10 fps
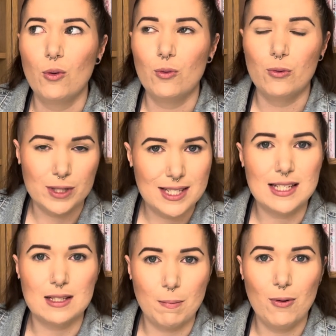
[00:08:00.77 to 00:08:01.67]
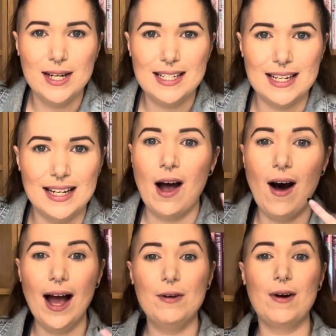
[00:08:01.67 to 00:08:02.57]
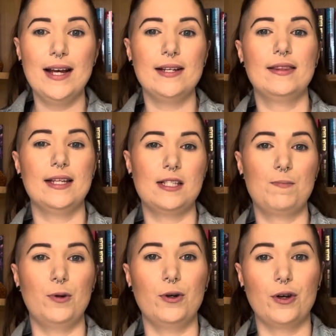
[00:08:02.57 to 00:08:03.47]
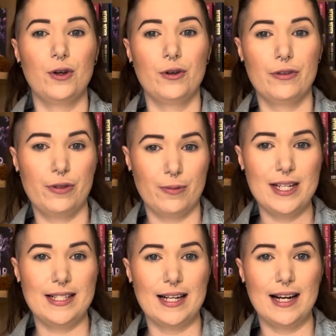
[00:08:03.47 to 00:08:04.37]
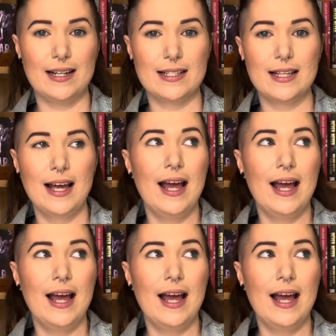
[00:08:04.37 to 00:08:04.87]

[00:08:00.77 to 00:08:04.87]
was disappointing. I rated this book 3 stars.